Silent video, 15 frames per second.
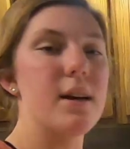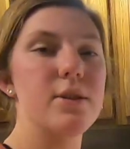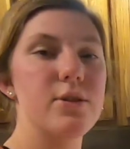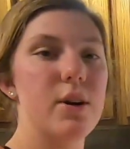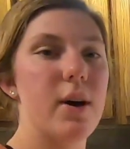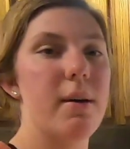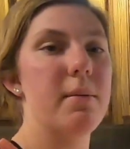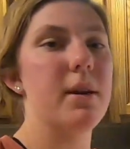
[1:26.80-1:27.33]

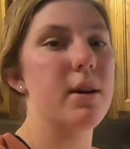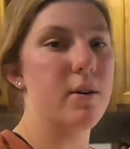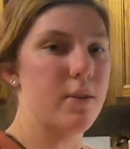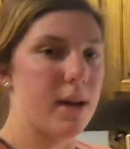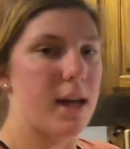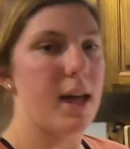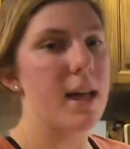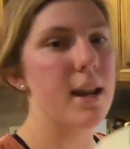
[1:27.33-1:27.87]
So I'm going to go
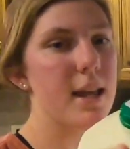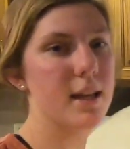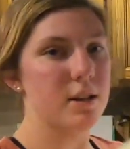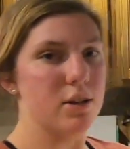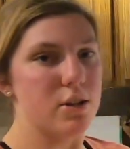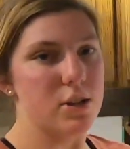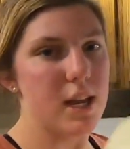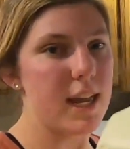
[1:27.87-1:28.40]
ahead
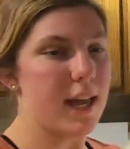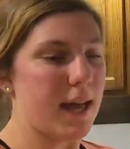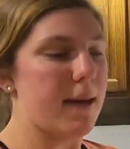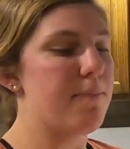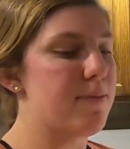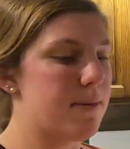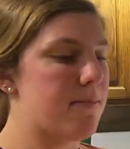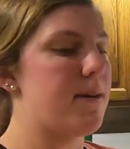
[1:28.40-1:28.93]
and shake up the